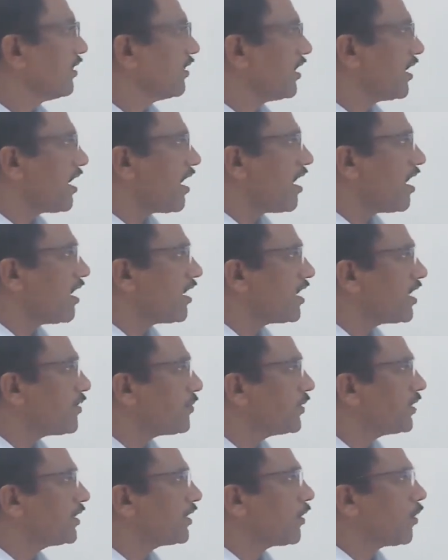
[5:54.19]
They
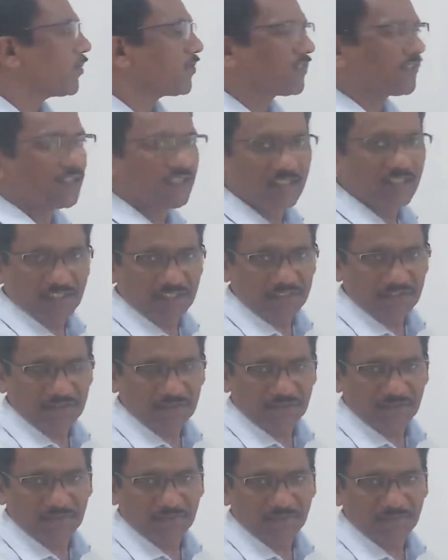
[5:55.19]
hardly work on
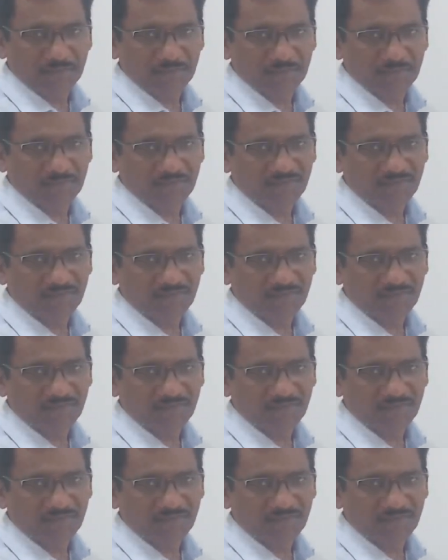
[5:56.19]
Sundays.